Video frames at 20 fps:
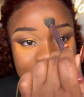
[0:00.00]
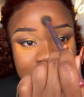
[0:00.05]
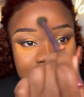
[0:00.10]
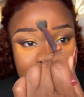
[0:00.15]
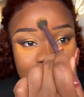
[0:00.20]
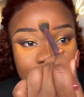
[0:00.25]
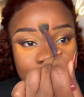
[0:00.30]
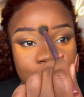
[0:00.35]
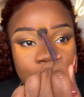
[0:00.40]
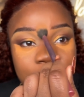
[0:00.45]

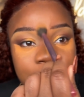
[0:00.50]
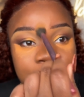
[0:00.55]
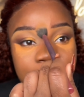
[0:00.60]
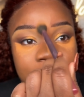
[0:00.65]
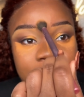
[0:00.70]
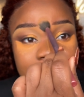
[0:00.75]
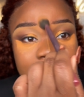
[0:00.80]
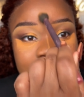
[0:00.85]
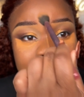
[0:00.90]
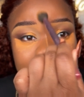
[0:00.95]
the whole
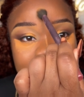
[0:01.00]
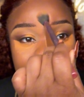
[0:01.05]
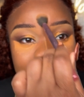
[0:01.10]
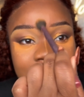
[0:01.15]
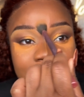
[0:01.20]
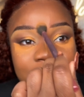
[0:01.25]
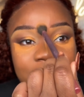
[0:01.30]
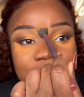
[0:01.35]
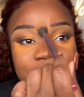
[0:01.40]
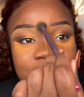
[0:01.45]
part
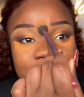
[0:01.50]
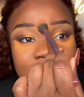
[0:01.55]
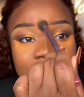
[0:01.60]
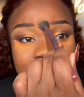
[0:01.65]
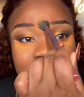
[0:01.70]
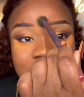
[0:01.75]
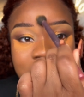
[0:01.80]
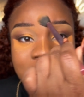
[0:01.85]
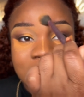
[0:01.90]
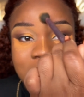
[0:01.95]
of
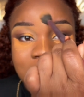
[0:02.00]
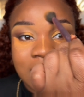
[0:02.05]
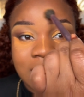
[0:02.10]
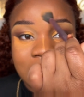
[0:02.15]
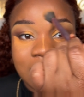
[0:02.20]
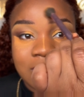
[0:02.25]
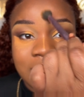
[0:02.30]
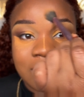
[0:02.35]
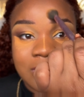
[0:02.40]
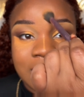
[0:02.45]

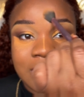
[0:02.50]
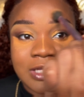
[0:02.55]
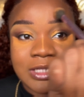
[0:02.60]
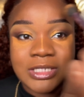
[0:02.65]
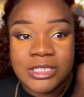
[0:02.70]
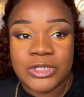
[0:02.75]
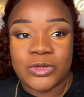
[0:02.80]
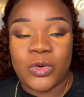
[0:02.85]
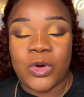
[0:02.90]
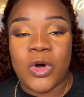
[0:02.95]
concealer is
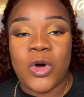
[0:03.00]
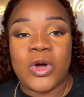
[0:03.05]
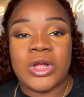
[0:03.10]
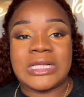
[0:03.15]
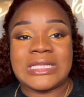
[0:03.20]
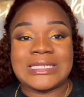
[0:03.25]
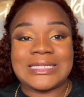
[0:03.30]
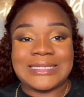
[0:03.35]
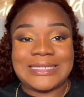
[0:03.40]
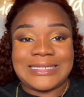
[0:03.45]
to
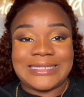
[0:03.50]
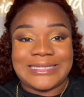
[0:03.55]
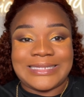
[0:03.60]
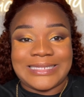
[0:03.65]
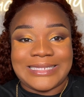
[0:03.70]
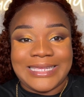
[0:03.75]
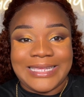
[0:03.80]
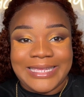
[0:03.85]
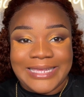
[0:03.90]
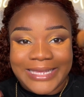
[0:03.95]

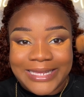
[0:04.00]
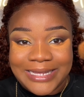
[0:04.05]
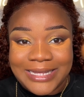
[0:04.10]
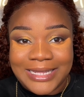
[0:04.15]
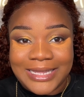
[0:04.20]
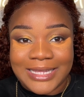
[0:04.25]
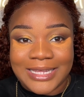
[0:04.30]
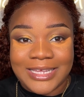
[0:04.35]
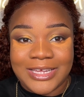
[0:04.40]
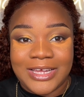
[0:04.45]

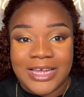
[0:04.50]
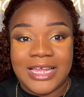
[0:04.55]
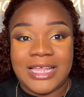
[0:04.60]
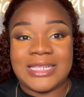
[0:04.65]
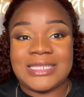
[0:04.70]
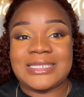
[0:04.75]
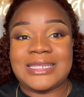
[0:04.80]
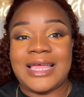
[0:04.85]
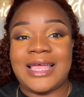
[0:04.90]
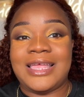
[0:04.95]
conceal.
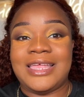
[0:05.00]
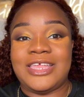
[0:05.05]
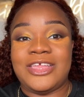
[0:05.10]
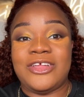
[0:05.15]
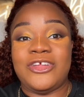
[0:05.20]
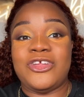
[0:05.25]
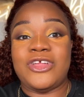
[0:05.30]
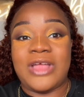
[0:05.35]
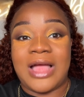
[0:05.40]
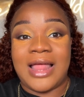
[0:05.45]
It's like,
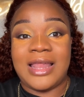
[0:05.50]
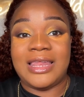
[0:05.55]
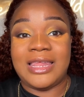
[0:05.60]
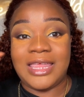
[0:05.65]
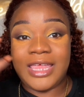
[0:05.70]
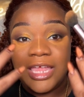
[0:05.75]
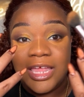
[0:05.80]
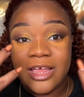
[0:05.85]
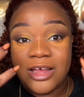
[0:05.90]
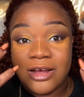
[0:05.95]
and
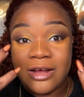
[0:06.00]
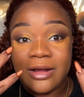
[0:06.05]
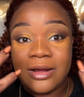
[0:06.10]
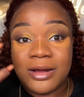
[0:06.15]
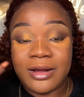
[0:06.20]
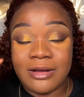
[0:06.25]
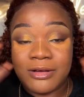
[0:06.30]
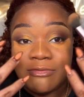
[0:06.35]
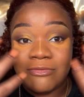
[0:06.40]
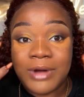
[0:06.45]
here
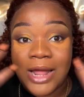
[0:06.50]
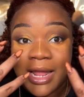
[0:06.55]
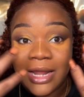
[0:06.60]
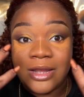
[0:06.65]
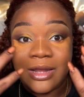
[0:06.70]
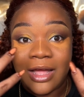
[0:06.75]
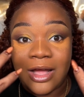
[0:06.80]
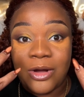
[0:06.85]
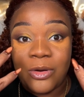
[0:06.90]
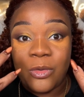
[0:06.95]
right
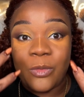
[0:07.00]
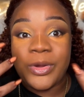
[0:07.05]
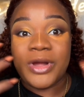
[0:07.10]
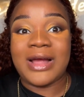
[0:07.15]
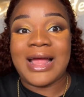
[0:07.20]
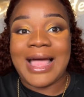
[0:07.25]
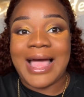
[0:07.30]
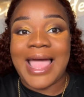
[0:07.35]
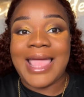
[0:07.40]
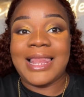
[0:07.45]
now we're
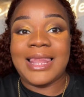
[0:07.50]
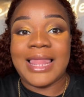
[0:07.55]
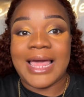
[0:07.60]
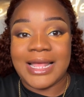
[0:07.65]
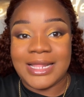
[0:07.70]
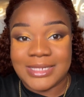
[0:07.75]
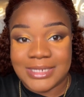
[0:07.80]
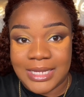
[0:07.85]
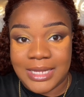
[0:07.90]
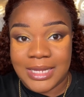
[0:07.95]

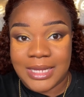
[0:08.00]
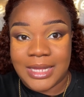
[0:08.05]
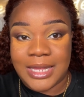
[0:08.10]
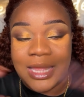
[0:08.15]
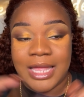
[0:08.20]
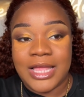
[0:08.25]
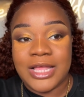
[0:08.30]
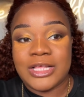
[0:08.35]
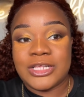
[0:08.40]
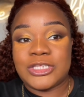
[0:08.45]
highlighting,
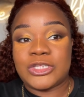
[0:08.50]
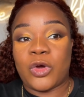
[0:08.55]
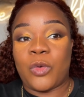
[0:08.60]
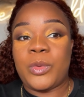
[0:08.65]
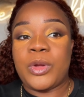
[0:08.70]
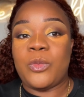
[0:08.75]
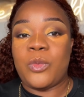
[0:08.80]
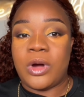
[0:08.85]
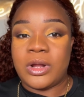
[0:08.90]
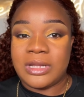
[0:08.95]
so we
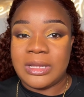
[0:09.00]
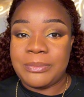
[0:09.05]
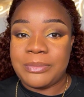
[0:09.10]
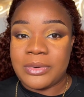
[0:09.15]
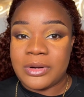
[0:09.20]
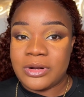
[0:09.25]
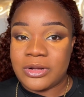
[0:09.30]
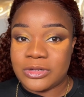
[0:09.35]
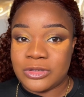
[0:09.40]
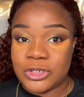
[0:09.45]
want the
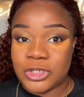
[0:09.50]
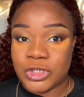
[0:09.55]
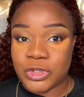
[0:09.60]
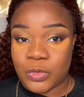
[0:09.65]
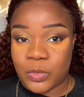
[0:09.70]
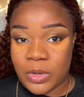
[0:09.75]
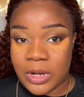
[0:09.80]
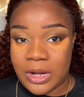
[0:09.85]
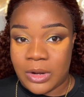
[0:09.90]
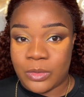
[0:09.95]
product to
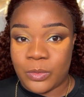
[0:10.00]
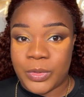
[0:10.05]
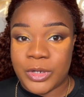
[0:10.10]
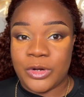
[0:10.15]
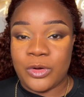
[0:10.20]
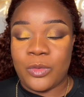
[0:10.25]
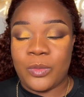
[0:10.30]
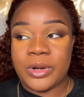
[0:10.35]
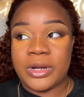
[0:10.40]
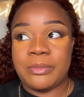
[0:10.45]
show out. We
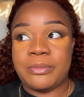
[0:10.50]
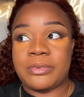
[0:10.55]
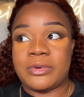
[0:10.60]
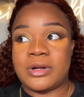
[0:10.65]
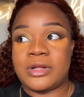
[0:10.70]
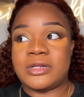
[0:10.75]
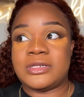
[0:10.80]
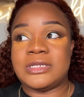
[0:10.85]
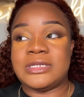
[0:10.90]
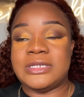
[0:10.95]
don't want the
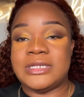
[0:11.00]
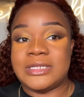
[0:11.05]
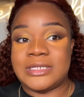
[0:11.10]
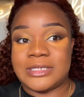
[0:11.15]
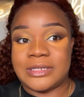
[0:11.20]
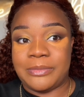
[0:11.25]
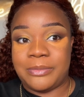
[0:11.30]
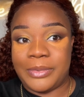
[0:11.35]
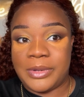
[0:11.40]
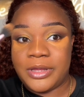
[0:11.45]
product to
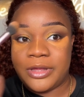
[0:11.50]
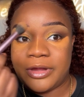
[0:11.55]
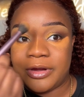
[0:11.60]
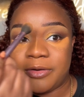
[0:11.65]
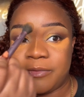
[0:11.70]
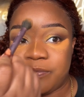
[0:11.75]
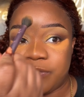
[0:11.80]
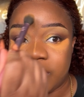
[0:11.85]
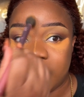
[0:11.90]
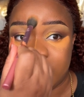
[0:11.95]
disappear.
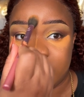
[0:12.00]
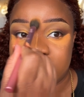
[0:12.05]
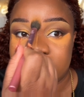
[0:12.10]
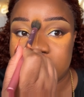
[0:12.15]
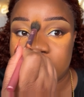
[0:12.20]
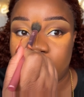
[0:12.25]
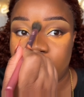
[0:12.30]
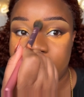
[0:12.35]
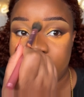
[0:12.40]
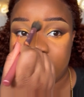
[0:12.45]
So
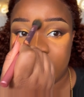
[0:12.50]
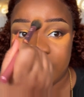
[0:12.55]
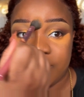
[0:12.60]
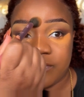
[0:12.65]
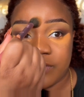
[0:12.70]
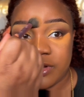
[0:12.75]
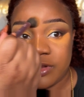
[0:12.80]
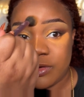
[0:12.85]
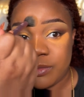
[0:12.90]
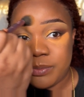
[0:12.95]
wherever
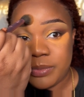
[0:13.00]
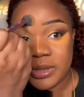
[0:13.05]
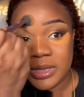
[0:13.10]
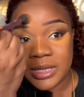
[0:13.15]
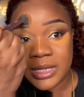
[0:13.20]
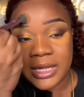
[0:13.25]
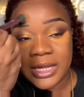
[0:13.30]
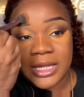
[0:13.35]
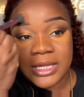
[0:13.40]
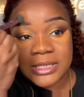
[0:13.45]
you
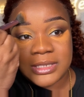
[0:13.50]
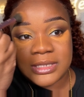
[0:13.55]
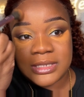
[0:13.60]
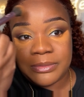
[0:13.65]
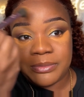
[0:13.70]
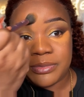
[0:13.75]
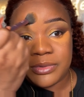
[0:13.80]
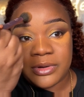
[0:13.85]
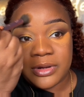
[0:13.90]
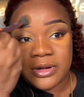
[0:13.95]
place the
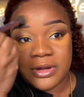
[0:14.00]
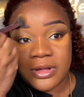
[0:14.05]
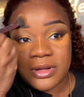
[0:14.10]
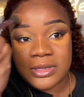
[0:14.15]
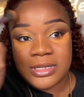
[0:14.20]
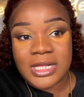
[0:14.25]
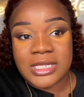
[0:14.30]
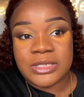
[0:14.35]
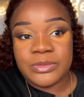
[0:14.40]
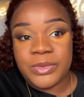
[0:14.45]
product,
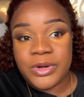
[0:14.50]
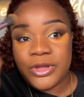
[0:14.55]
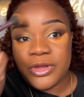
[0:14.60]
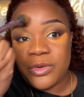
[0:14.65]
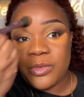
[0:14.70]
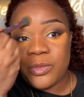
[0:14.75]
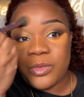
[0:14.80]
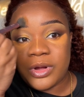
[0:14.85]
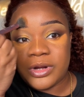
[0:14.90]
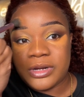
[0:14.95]
that's where you
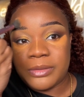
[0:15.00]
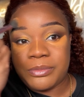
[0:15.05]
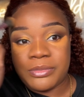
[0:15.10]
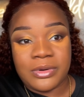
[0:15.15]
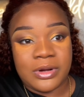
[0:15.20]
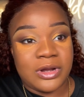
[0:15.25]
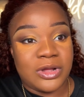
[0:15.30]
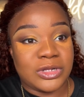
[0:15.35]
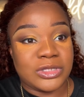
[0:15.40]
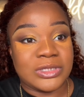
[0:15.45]
want the
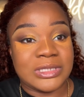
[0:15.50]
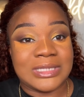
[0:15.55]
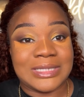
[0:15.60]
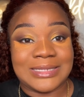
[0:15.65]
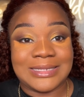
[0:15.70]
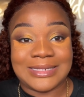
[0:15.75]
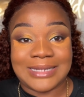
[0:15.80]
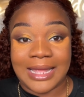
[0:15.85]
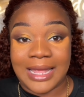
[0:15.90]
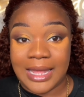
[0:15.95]
product to
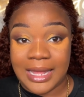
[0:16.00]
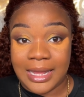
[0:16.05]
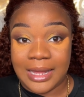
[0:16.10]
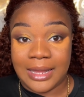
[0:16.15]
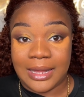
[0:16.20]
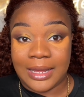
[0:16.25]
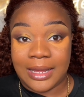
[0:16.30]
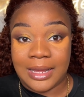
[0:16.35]
stay,